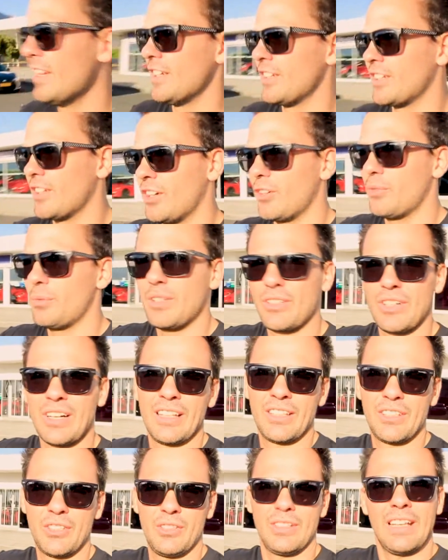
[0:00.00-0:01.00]
So we're
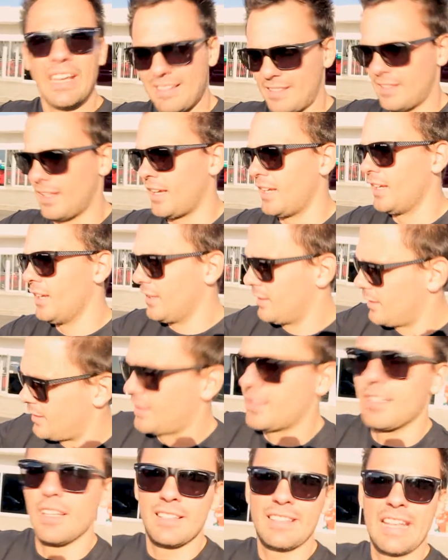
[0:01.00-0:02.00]
trying to get there.
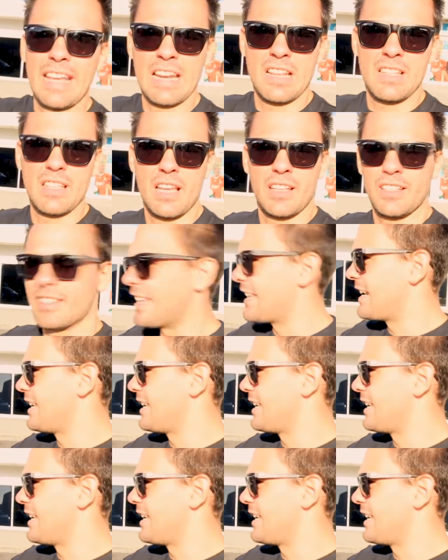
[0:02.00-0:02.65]
It's getting there.